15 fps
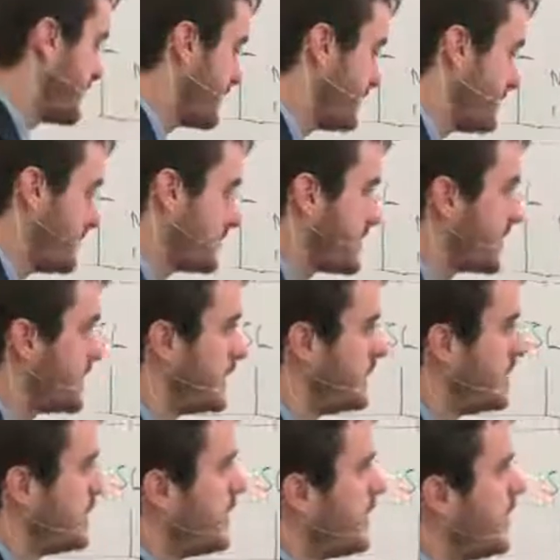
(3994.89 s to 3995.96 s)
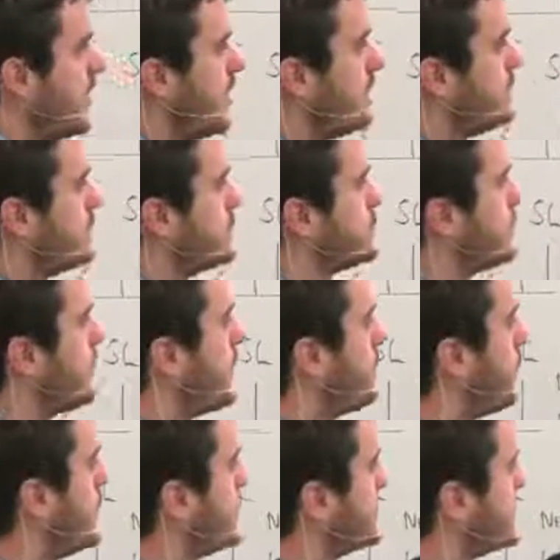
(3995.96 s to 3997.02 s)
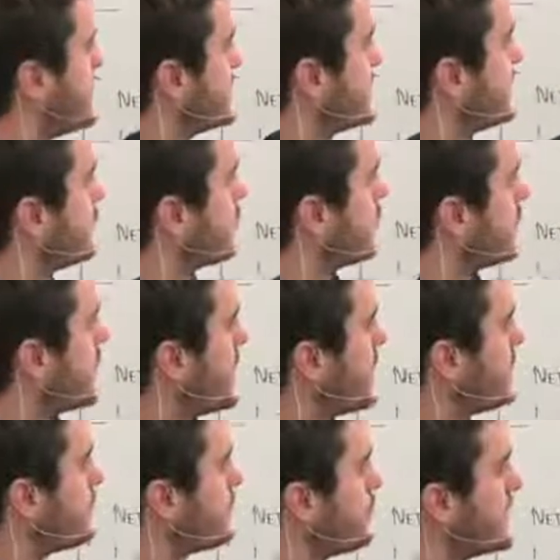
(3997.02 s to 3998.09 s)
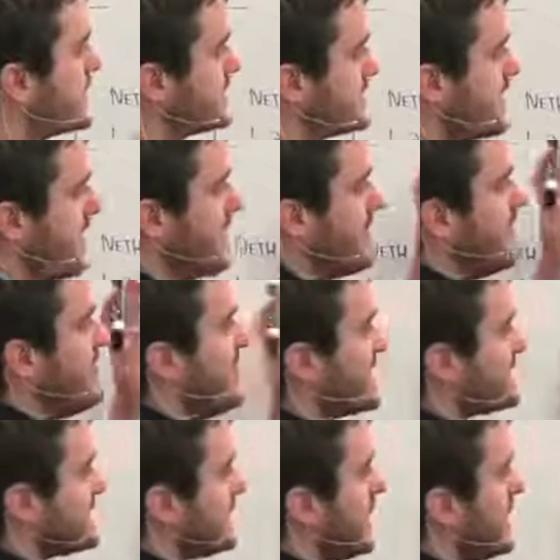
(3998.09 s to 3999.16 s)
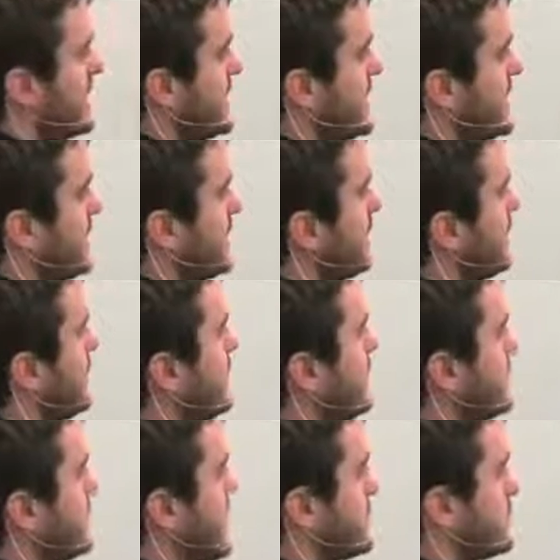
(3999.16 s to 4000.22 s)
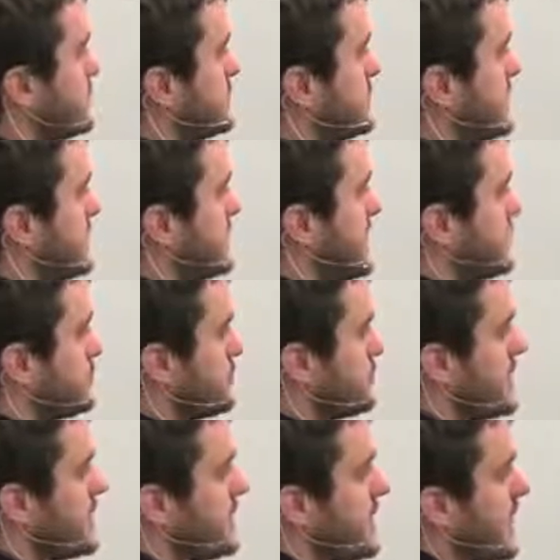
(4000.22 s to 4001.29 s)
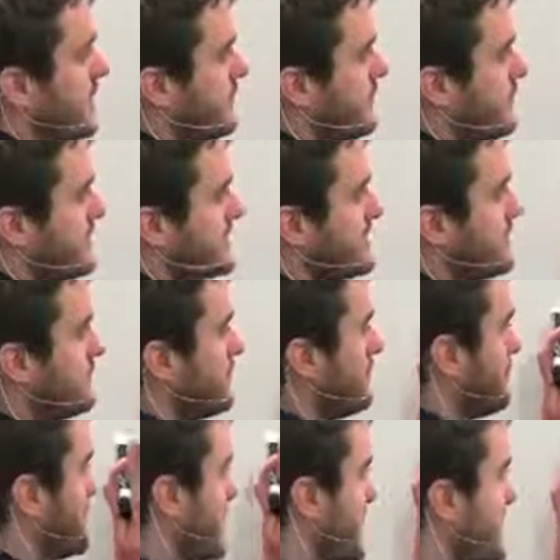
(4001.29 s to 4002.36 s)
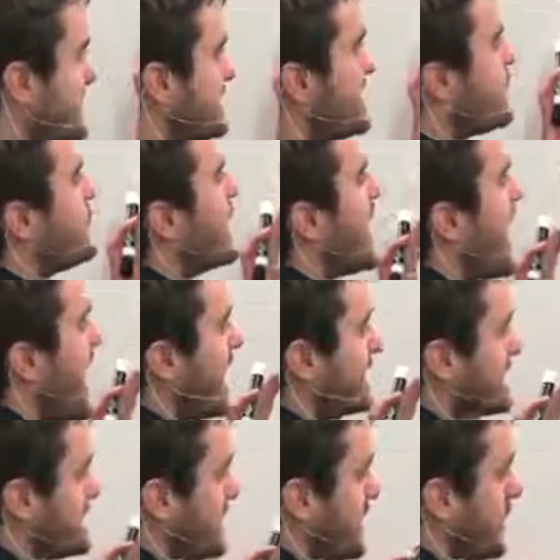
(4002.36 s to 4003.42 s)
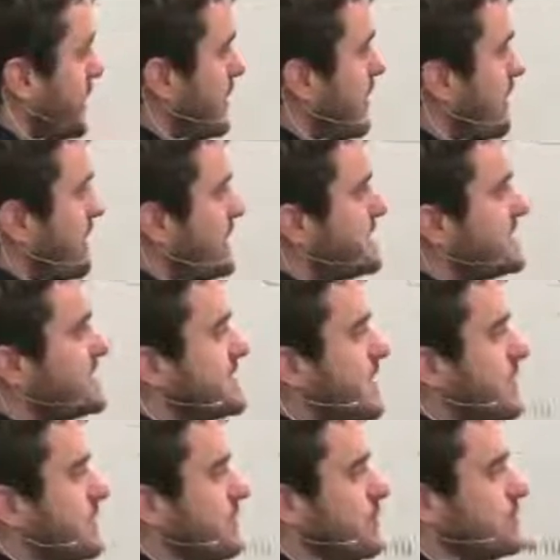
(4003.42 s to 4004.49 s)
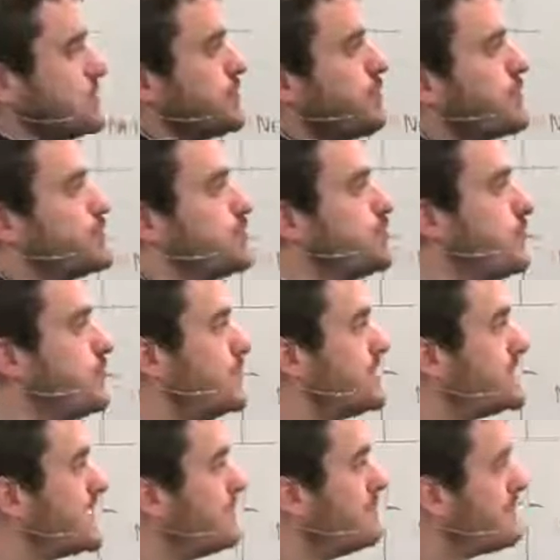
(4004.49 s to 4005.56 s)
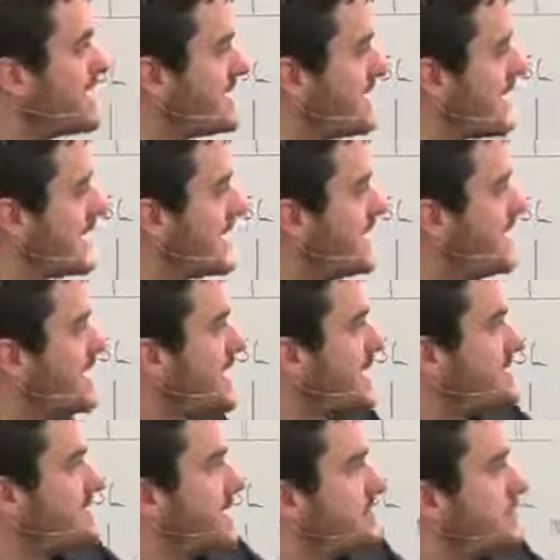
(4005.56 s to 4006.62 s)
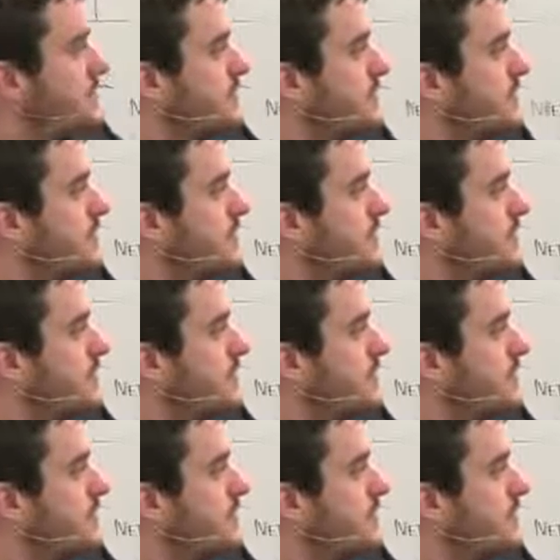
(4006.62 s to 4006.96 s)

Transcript: bit confusing. So my point is this: if we're looking at the priest, this line here is Ezra 7:9 for us. It begins here and it ends here. This is our closed door. So when we say midnight is that